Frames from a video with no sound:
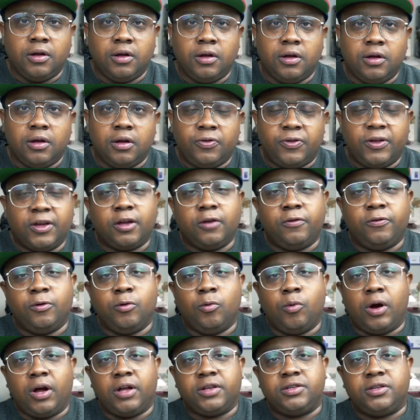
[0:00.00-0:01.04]
Thank you for
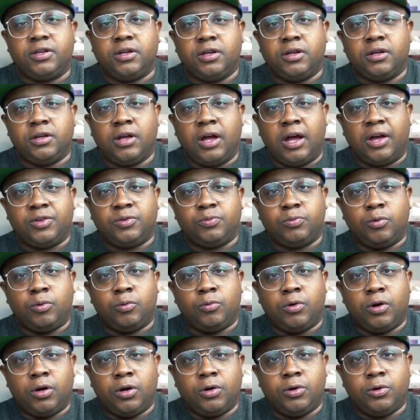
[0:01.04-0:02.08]
watching Gospel
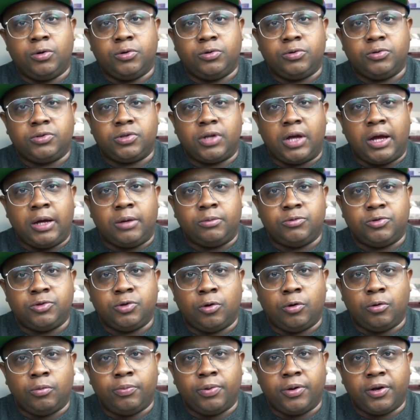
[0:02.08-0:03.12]
Rose. I'm
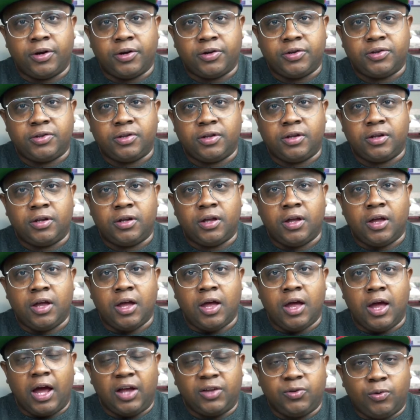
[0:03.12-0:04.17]
Joel Pearson.
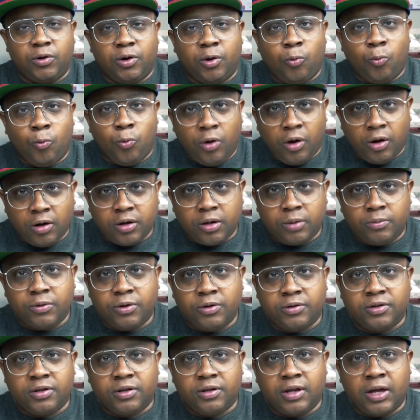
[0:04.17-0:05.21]
I just want to welcome you
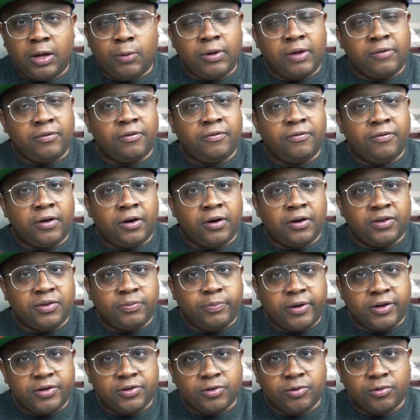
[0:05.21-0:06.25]
today. We have a very
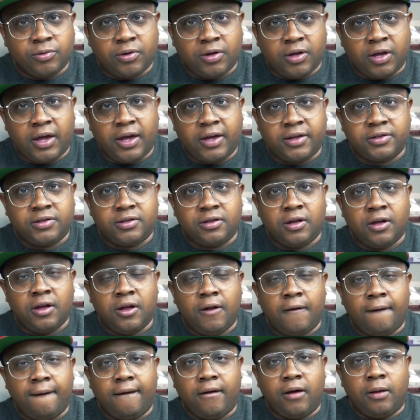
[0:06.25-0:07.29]
special guest.
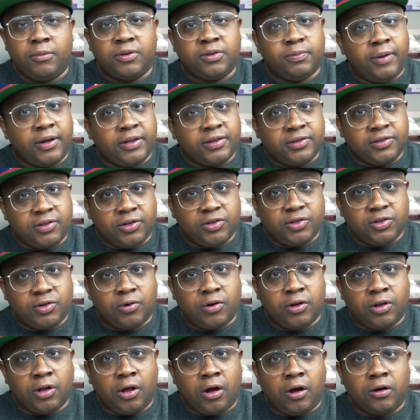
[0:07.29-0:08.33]
It's my
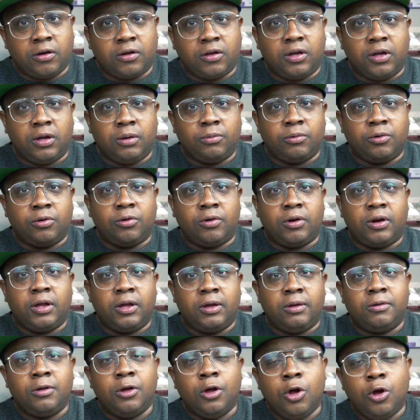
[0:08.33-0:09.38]
sister-in-law, Kim
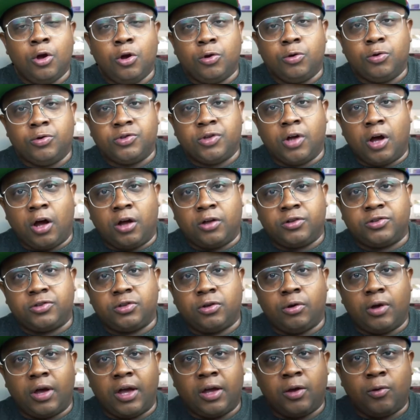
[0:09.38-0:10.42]
Green, who's
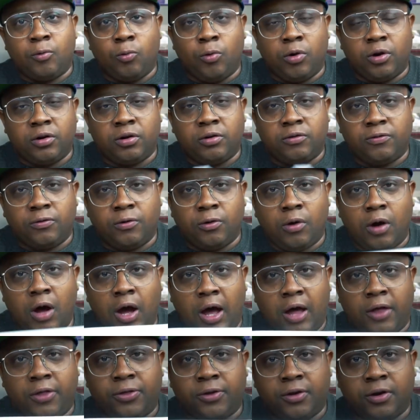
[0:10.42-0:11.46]
also a wonderful
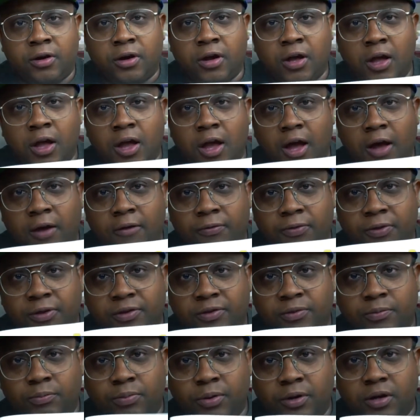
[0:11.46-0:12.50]
author of this
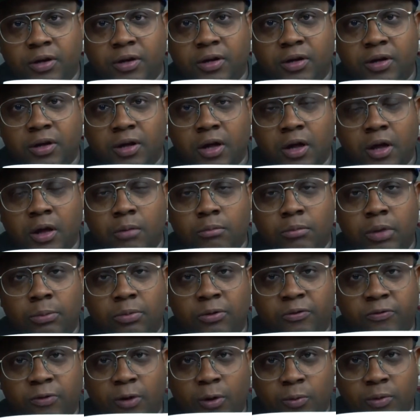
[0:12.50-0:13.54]
book. But
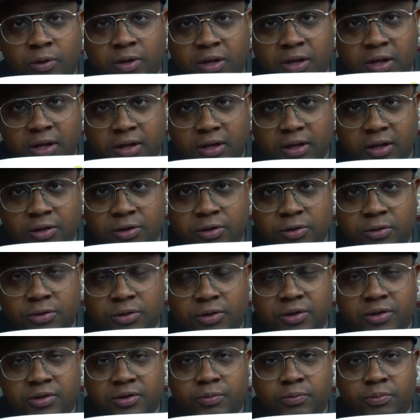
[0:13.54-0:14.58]
before we get into
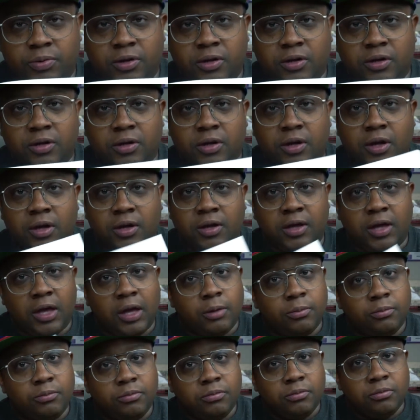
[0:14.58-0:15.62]
this book,
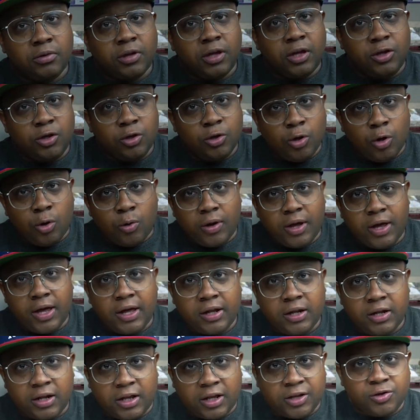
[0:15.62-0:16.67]
Kim, can you go ahead
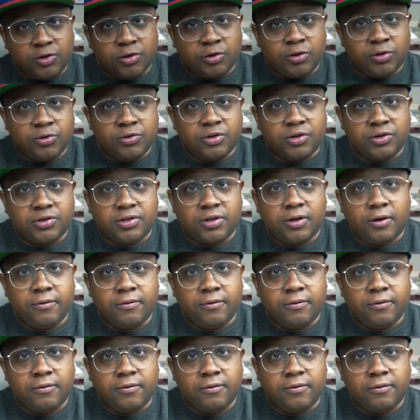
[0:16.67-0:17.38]
and introduce yourself?